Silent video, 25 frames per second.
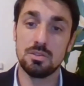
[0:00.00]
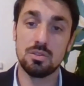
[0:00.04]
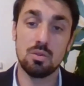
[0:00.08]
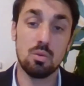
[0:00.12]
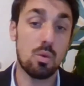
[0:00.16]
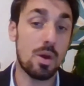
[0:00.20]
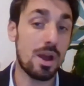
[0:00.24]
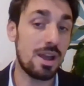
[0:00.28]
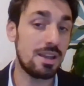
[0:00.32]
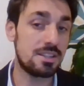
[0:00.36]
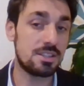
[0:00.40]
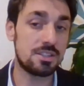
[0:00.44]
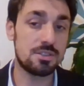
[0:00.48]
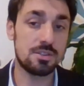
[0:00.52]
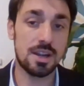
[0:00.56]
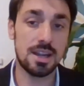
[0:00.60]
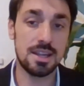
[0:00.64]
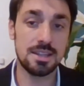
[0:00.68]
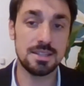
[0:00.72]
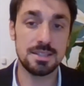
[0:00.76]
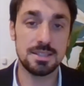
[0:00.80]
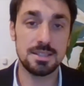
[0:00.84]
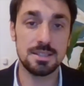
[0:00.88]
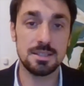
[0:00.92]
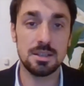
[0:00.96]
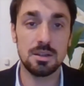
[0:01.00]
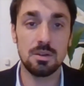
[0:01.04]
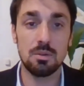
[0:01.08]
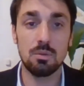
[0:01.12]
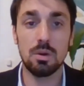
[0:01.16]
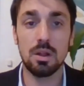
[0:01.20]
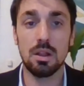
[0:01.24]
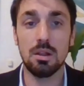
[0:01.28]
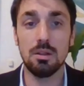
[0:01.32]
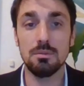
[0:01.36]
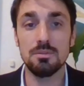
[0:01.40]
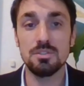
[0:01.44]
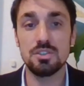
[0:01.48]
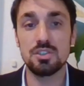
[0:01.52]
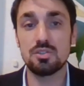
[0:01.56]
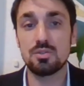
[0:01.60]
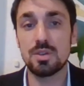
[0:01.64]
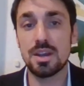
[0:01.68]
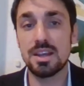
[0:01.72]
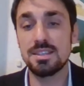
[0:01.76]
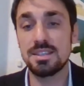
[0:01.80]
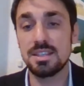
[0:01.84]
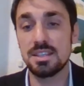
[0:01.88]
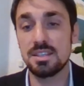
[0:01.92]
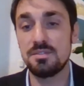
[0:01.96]
So why Strands? Well,
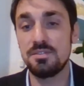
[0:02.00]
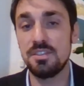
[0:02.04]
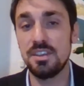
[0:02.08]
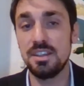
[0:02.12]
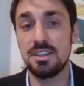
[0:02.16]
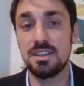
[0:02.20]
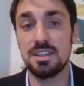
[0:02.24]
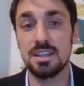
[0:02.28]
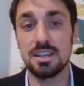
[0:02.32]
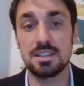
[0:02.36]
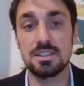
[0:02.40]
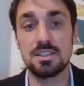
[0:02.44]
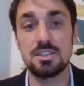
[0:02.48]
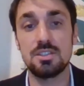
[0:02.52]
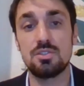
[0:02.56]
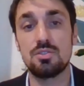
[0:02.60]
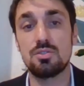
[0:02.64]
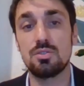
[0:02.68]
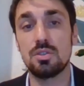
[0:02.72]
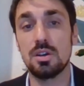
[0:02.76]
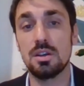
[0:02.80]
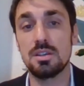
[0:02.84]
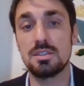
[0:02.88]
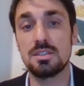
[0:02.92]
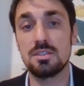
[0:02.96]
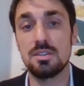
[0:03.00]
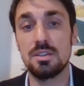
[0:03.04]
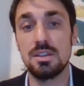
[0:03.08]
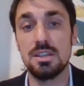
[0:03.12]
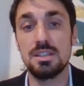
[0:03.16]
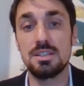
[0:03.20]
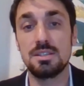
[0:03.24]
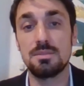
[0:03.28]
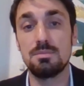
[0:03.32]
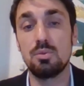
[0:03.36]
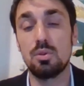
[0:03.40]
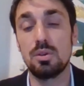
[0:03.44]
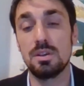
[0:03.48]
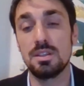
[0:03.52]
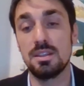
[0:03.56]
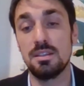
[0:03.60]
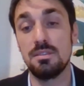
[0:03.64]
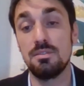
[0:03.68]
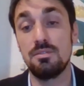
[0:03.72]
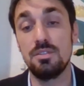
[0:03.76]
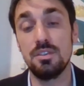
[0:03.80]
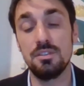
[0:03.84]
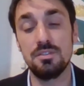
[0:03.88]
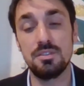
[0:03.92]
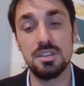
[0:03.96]
Strands as fintechs draws on its more
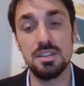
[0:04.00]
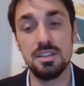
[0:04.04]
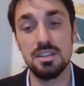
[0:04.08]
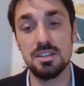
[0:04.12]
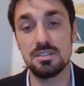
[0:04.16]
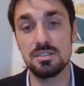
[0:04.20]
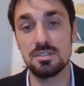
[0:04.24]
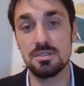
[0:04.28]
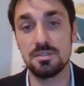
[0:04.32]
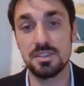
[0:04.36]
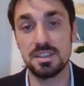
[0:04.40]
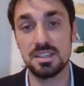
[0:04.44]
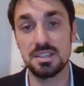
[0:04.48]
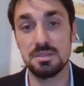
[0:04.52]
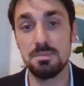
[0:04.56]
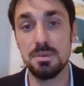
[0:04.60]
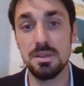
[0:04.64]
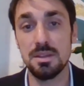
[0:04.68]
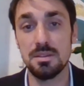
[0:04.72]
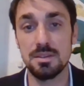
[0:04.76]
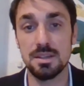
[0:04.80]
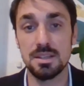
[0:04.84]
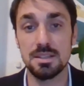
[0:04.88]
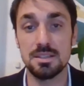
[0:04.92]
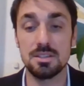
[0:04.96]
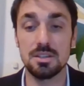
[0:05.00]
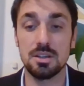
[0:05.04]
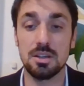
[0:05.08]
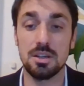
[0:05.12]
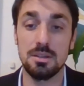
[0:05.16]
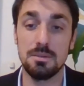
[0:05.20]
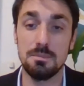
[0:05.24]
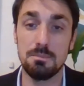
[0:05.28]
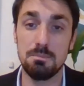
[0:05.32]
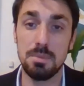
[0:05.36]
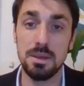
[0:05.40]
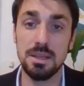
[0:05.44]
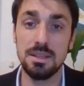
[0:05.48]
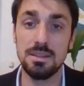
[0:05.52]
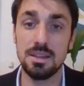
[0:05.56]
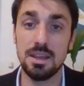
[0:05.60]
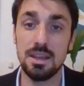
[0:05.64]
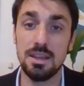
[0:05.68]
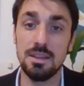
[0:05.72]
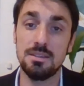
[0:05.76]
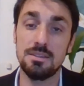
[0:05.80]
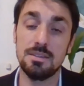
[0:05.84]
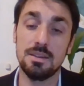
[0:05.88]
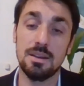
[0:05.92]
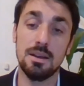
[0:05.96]
than 15 years of experience on big
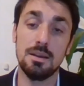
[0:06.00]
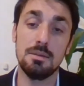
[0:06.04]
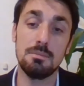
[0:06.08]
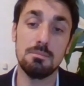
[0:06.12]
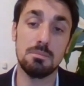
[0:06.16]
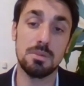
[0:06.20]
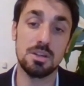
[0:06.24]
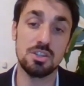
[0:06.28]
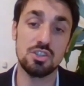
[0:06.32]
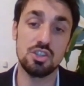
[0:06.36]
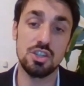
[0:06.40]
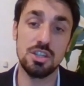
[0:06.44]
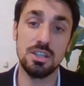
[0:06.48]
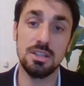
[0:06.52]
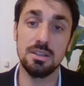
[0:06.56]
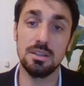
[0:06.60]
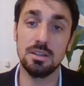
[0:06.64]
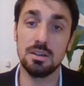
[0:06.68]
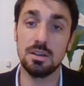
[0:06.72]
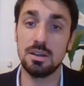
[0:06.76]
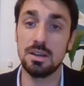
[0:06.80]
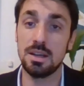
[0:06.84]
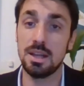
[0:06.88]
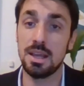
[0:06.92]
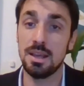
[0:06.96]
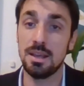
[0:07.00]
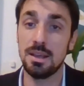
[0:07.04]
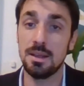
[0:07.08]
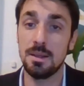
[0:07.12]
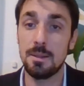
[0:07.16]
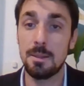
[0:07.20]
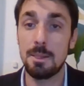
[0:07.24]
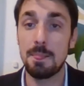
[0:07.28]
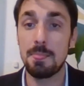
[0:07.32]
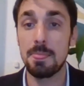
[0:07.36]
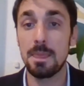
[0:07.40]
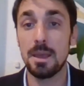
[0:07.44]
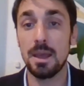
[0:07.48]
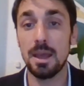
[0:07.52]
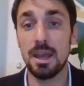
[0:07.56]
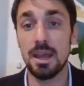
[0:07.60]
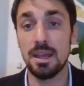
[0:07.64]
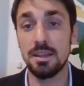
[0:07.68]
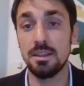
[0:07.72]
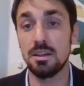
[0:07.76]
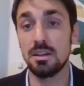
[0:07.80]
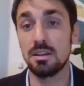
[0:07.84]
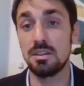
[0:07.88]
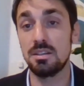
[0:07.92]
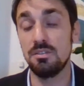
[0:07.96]
data, machine learning,
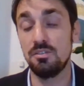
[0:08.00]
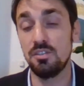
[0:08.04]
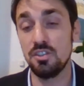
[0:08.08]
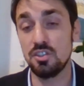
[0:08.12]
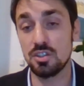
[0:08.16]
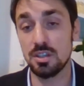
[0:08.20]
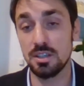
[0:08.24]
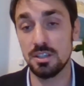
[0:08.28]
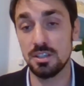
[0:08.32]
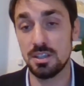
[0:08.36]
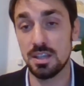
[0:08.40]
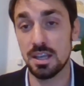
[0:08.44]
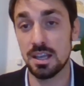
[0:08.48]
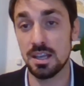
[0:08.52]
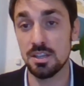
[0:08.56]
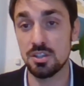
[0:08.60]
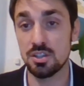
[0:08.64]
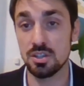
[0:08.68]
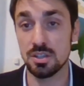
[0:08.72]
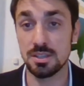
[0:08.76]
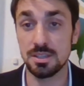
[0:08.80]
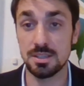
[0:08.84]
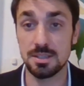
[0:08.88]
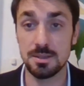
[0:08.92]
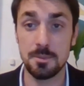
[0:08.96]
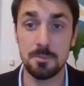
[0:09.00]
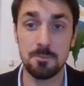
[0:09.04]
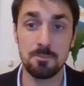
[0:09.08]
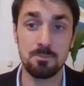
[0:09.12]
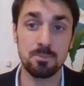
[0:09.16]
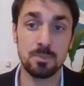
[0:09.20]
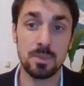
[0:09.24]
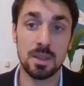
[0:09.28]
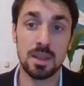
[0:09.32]
and artificial intelligence,